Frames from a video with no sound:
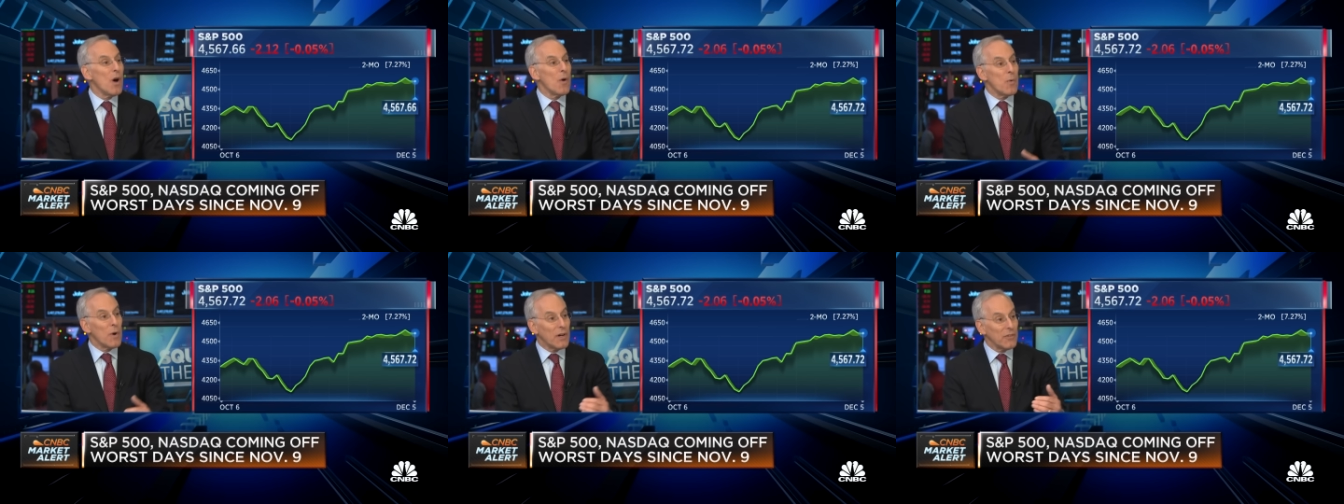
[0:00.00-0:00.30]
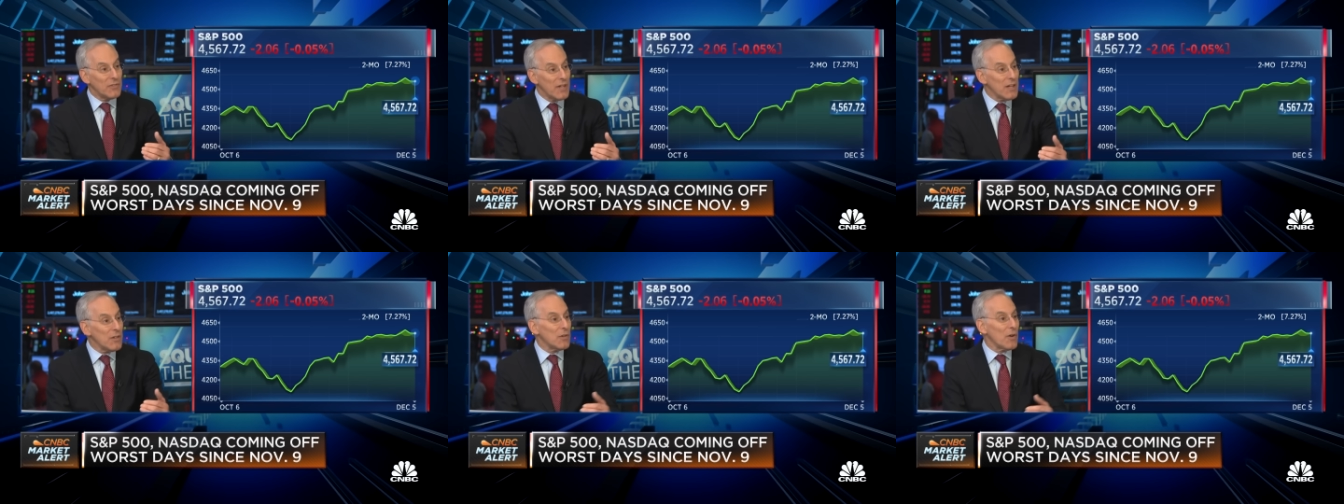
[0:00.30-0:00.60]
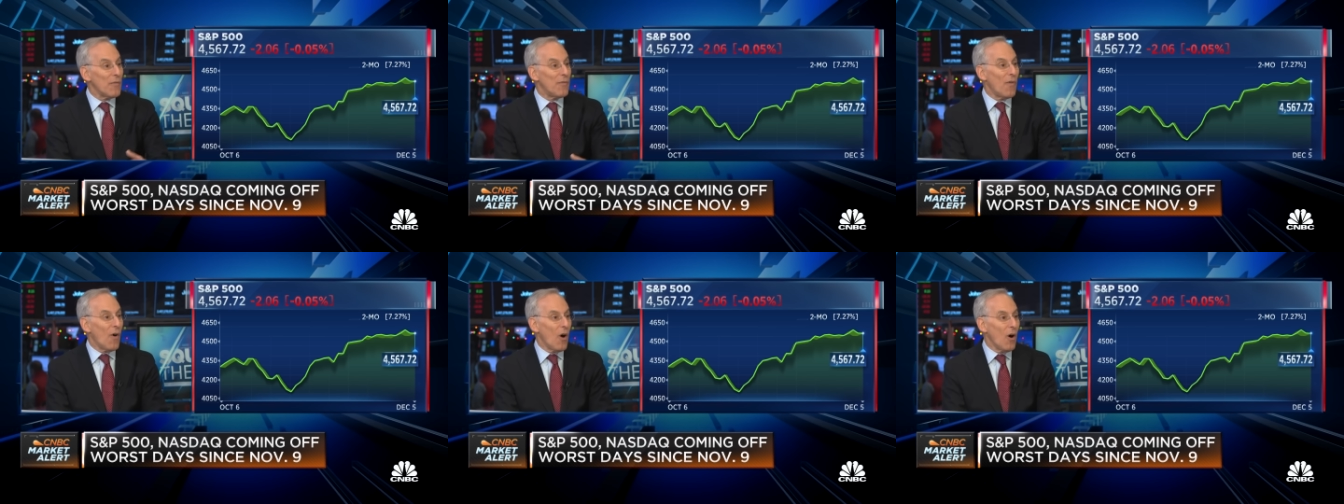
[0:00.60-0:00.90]
will continue
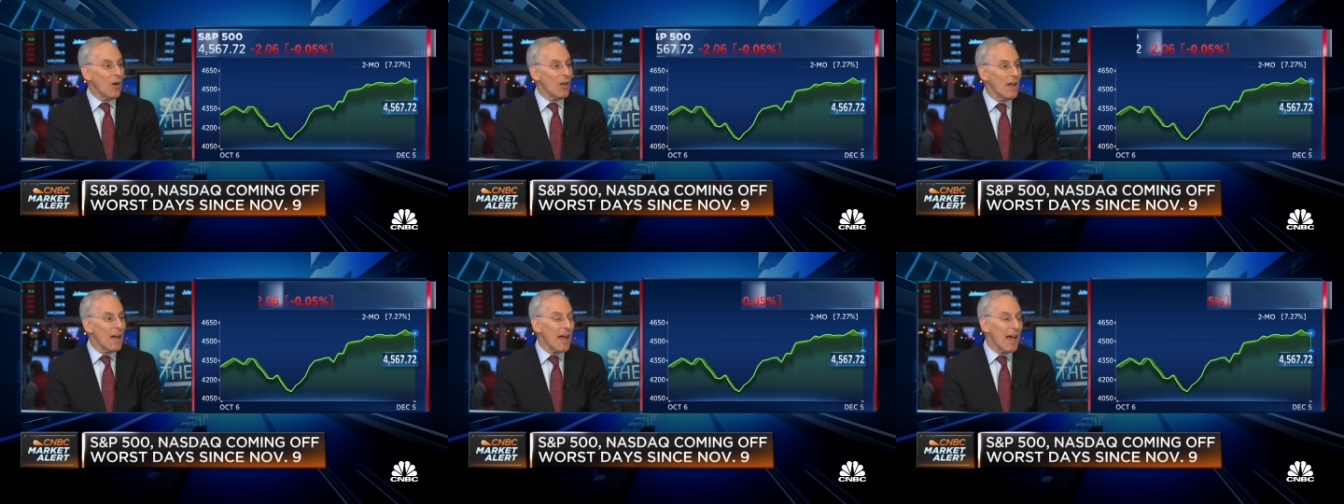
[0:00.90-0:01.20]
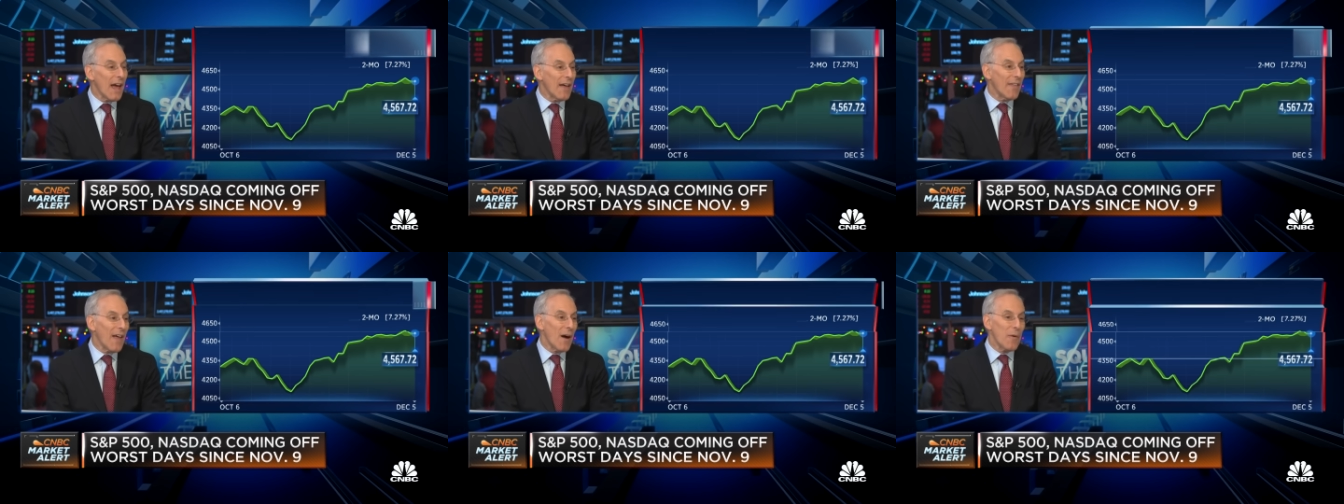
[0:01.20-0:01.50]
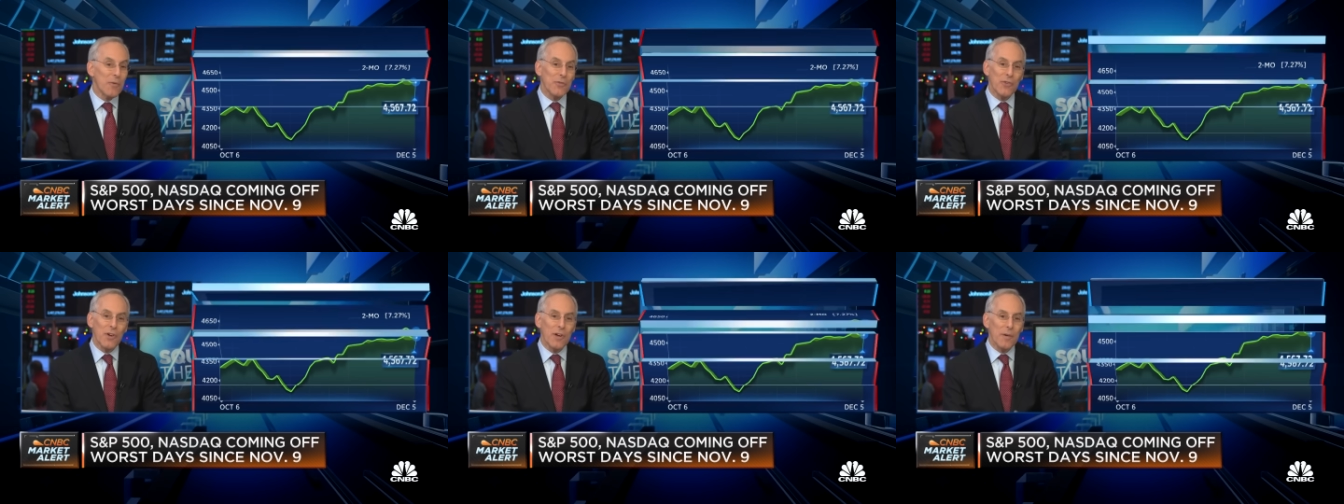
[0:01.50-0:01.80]
to fall, and that
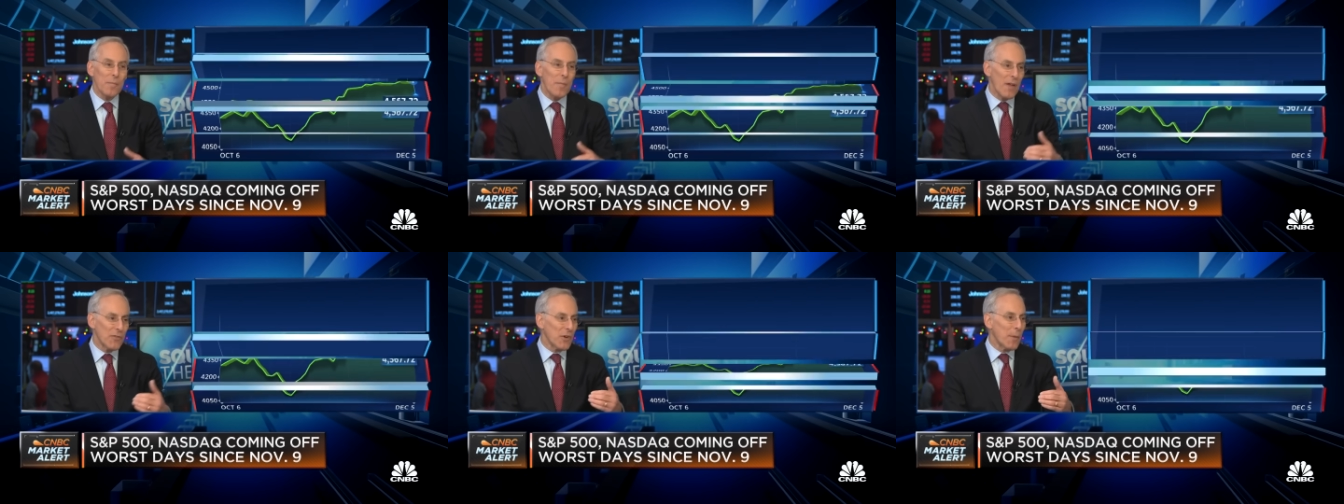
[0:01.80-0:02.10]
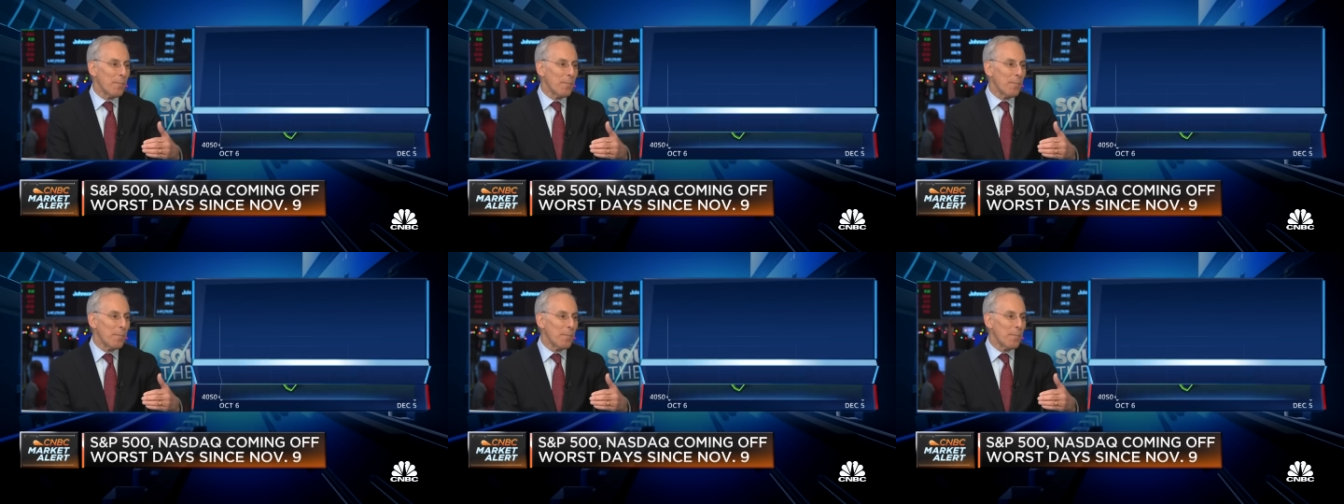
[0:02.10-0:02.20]
was a, that's a